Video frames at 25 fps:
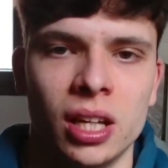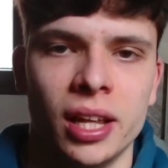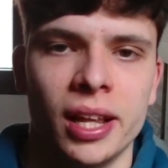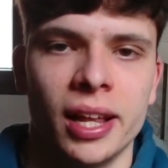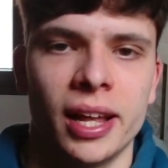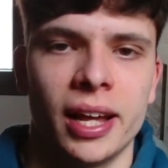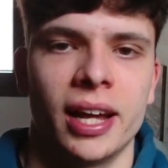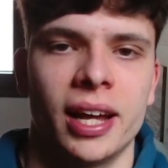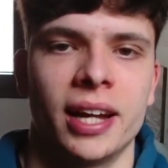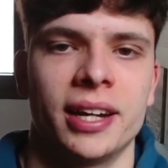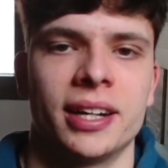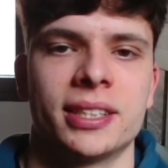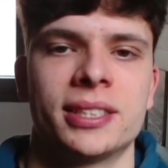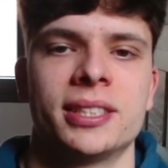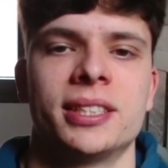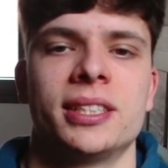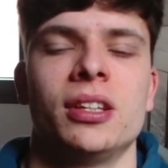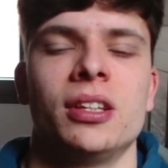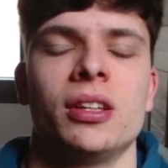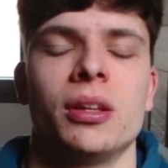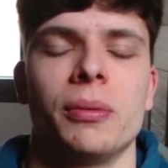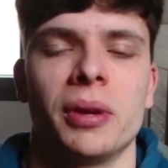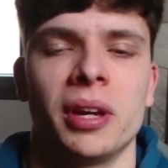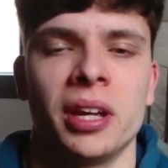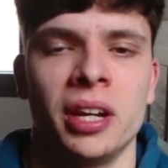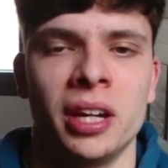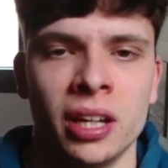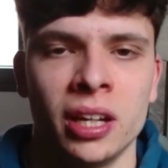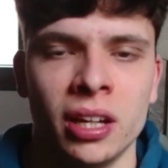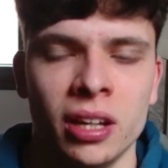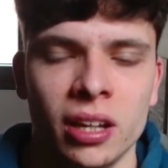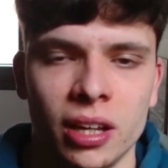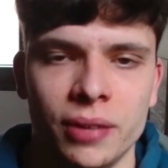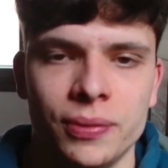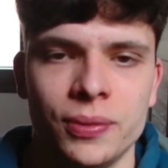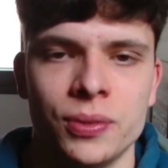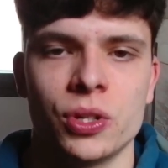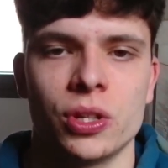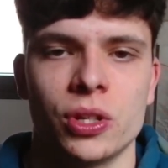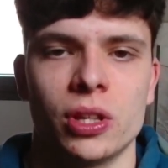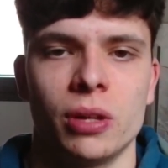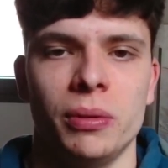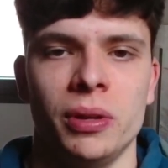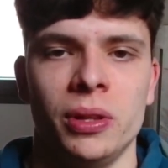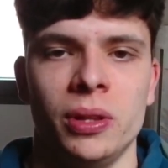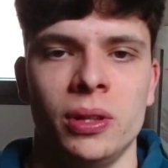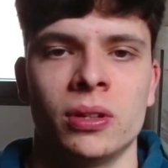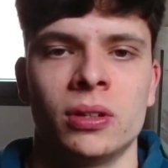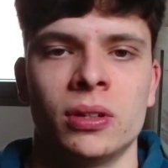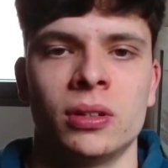And as I said in the beginning, if you enjoyed the
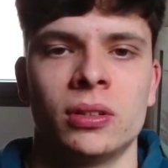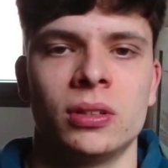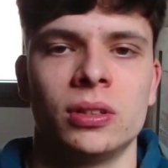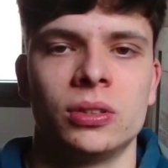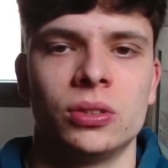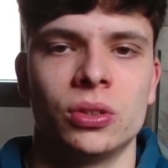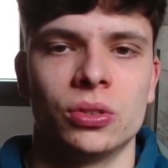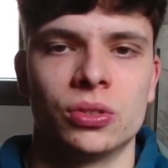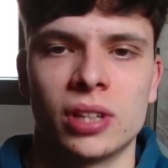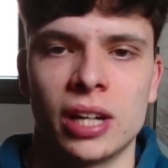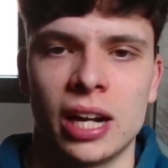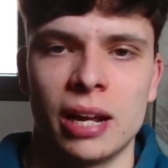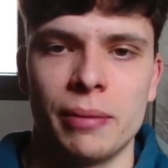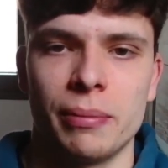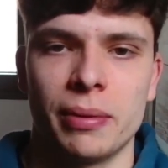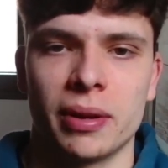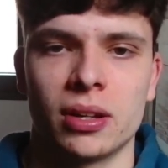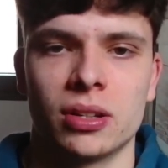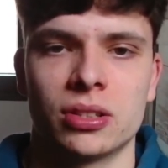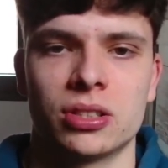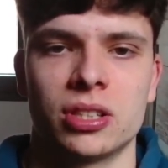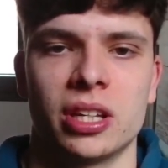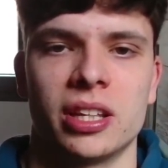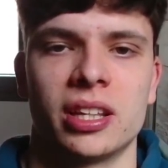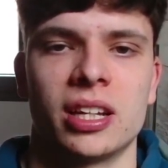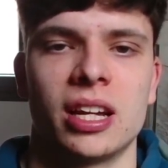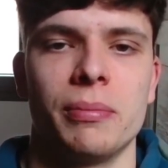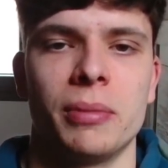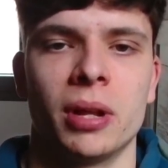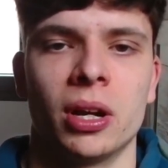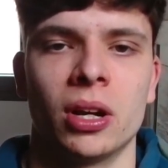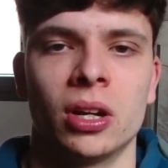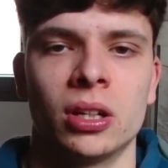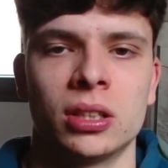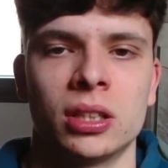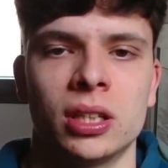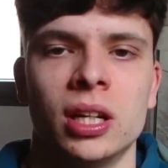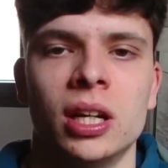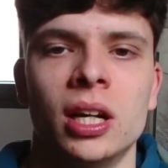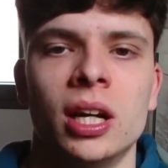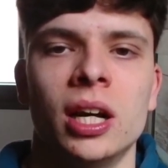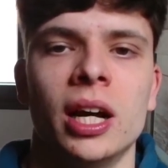video, subscribe, because it helped me a lot.